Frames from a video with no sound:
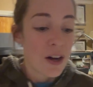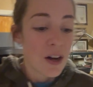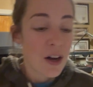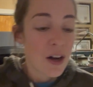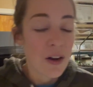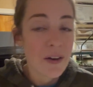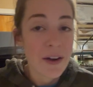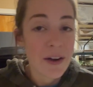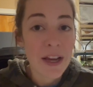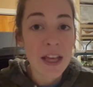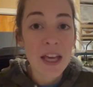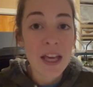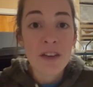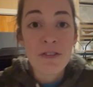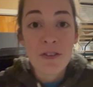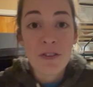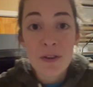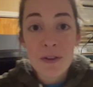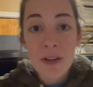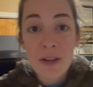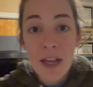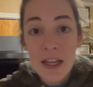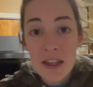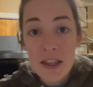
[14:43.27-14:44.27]
Alrighty, if
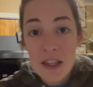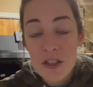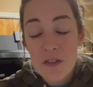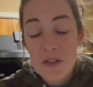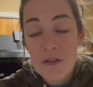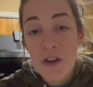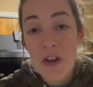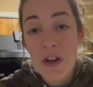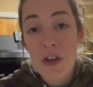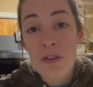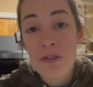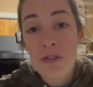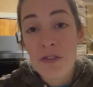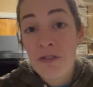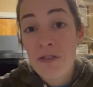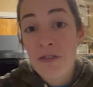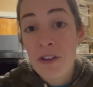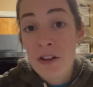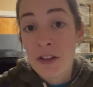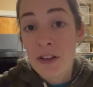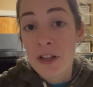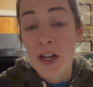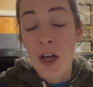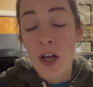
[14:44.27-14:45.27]
you like this video, if you
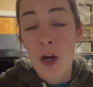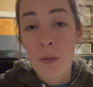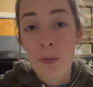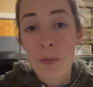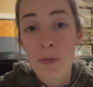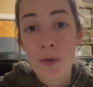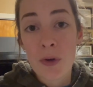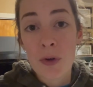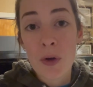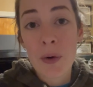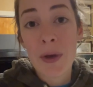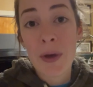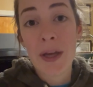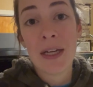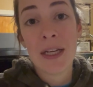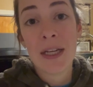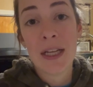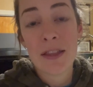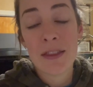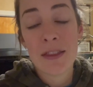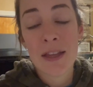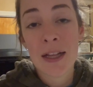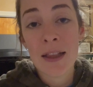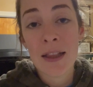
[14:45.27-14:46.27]
found it helpful, go ahead and
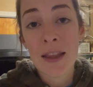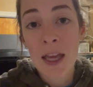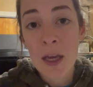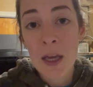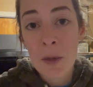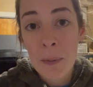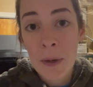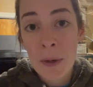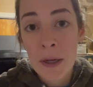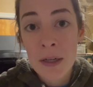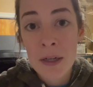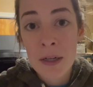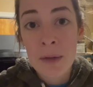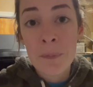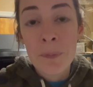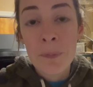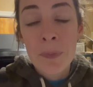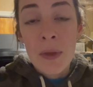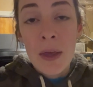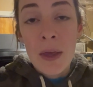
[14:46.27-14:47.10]
hit that like button